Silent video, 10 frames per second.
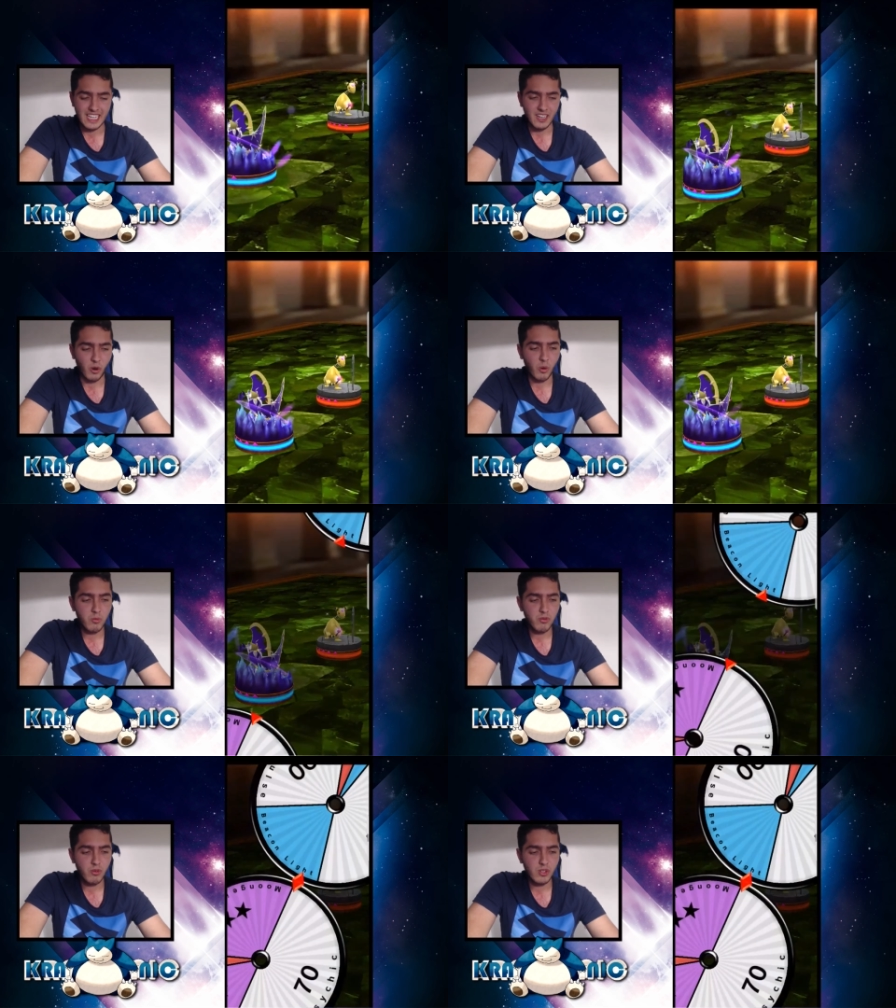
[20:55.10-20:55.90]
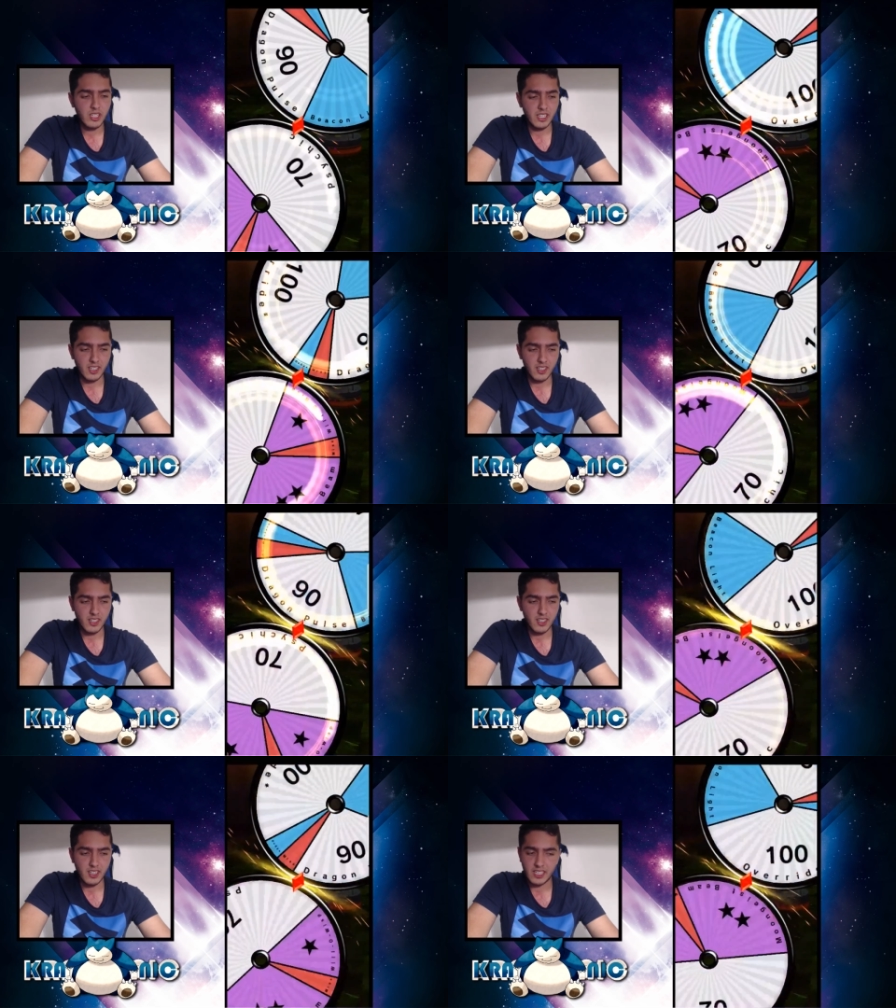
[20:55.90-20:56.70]
Hopefully
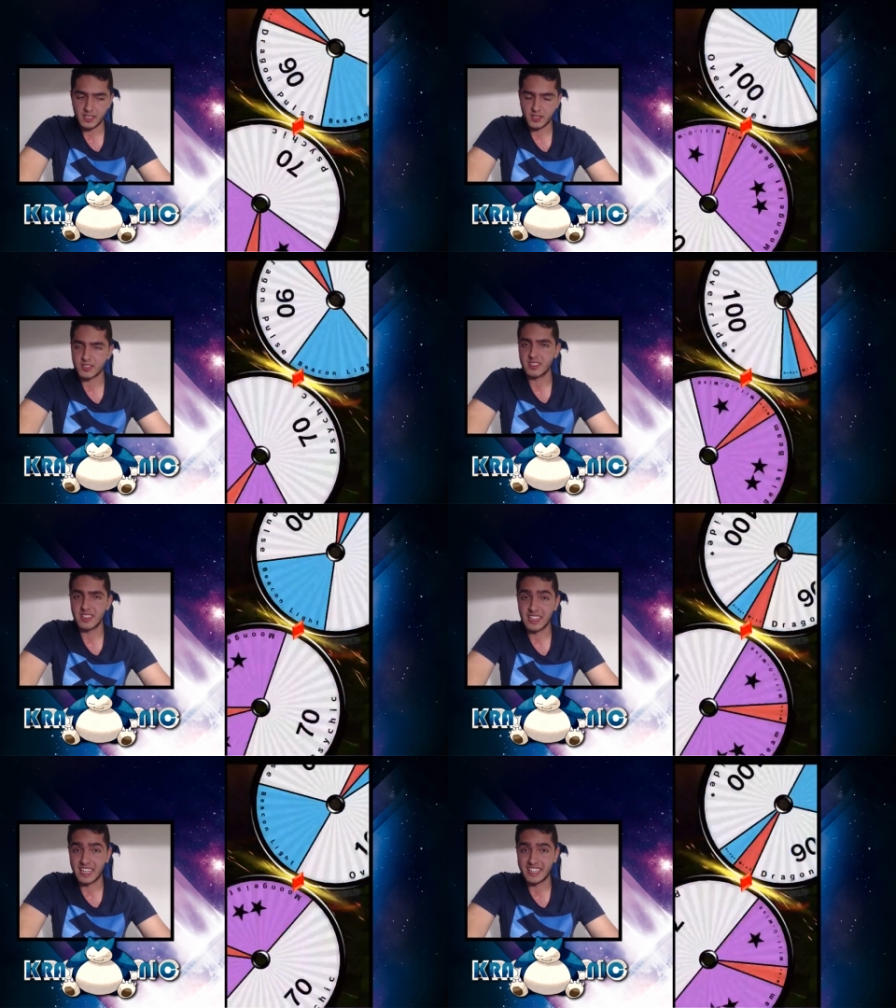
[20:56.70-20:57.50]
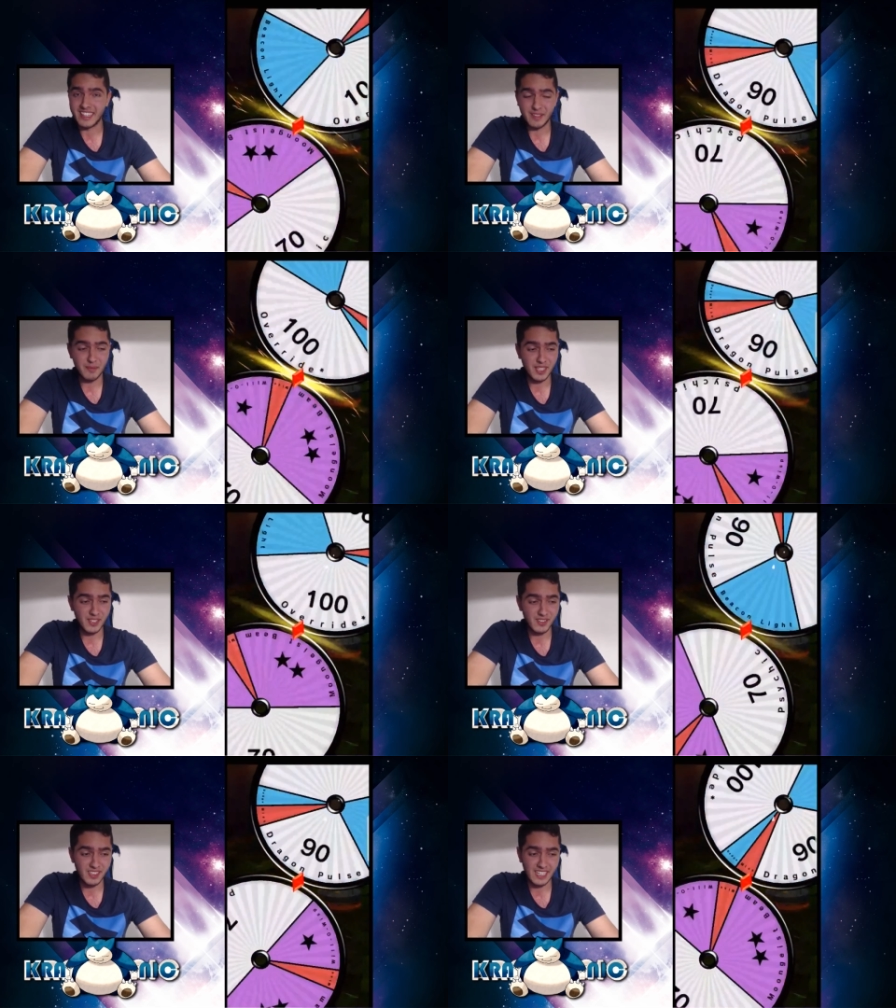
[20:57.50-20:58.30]
he doesn't land that
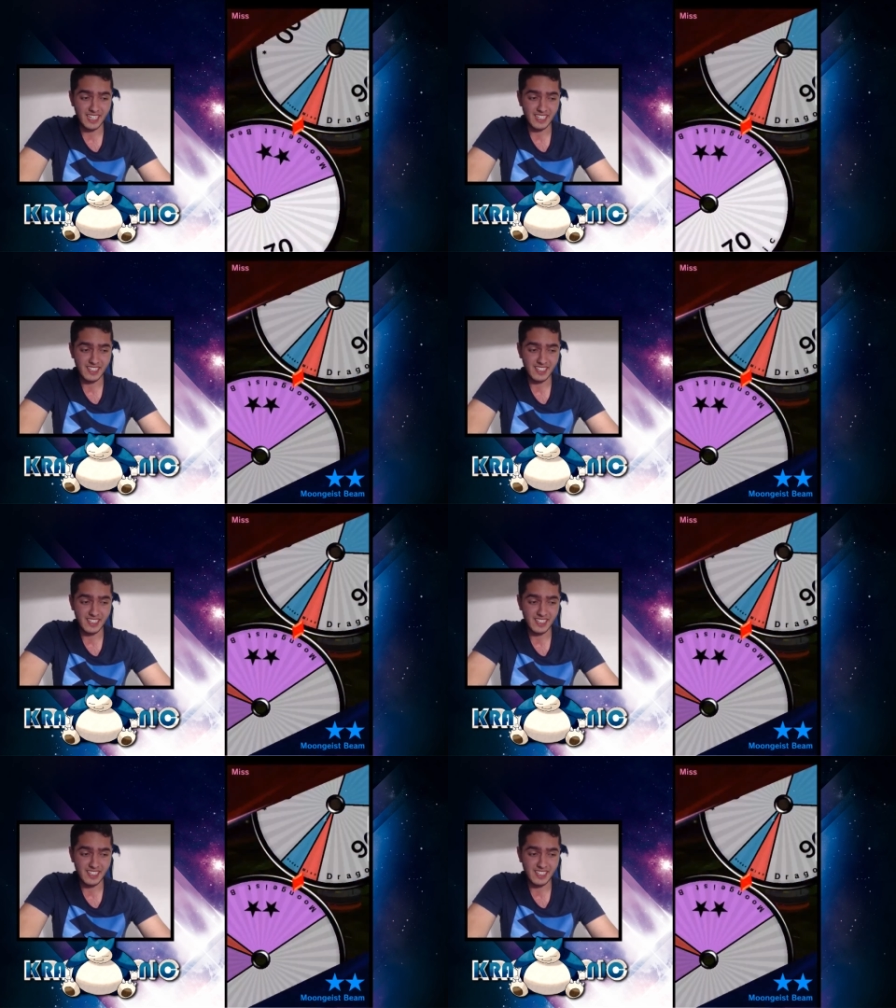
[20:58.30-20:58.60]
beacon light.